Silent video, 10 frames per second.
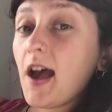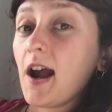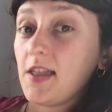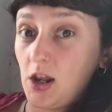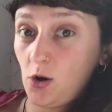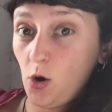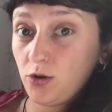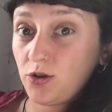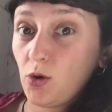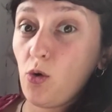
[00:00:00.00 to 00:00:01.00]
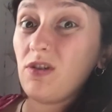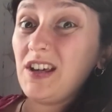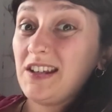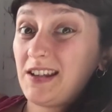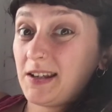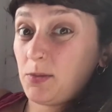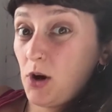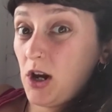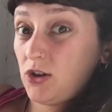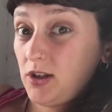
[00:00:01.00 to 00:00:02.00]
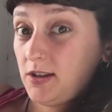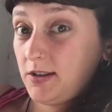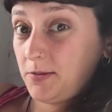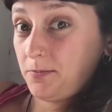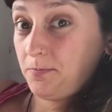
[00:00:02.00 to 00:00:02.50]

And then also these expressions.